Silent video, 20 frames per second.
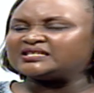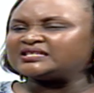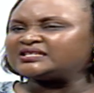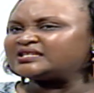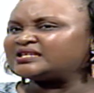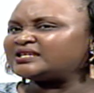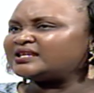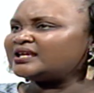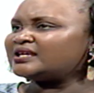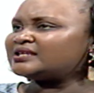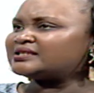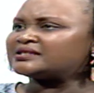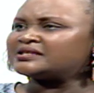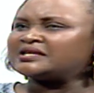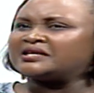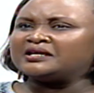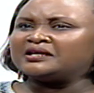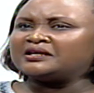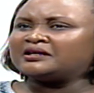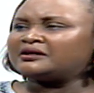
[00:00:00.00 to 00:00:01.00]
dizziness,
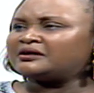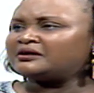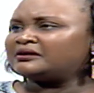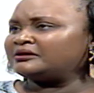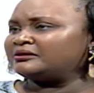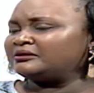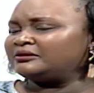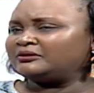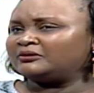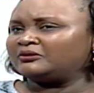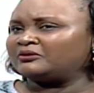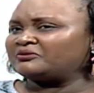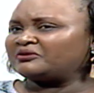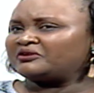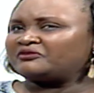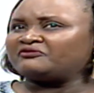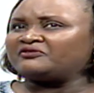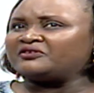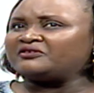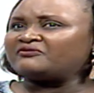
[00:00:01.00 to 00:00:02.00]
uh,
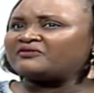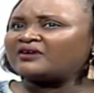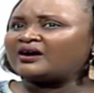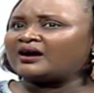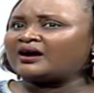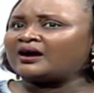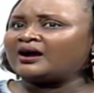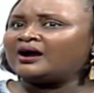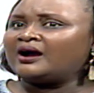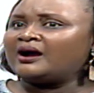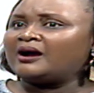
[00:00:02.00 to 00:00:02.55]
low-grade fever.